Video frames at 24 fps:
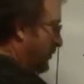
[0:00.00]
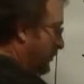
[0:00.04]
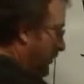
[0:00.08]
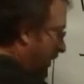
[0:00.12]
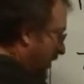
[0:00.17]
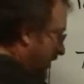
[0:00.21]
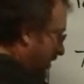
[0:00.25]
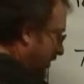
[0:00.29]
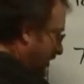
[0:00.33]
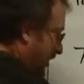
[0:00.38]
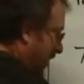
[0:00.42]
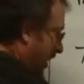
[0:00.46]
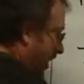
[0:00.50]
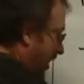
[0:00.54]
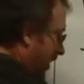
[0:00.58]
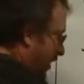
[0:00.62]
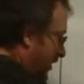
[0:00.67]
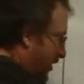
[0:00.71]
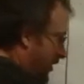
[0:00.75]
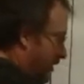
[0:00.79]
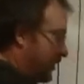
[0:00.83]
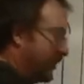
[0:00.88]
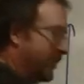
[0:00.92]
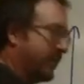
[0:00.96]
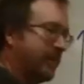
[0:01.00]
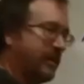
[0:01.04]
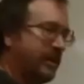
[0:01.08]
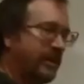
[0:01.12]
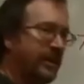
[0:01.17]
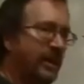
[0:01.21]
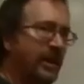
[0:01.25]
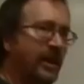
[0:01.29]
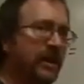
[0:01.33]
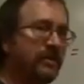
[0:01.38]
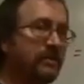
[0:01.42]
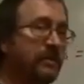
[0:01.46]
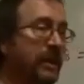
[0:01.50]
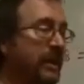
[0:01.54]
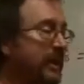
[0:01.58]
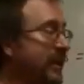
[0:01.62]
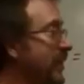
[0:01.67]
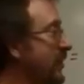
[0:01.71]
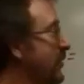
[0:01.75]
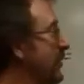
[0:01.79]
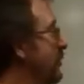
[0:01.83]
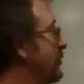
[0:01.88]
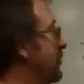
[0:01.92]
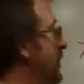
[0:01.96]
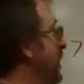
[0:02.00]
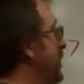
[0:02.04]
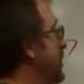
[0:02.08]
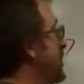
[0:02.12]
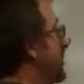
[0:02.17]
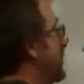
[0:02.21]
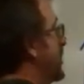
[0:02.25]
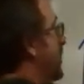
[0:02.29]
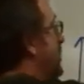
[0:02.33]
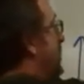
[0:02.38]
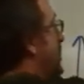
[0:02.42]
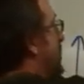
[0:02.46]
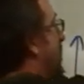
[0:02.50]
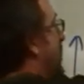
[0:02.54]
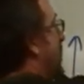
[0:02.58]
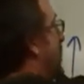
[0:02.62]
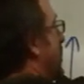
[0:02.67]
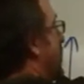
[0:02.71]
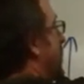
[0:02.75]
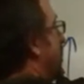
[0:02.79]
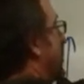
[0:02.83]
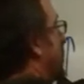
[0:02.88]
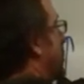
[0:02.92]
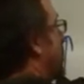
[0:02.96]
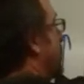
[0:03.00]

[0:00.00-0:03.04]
base 10, and make it into a base 16.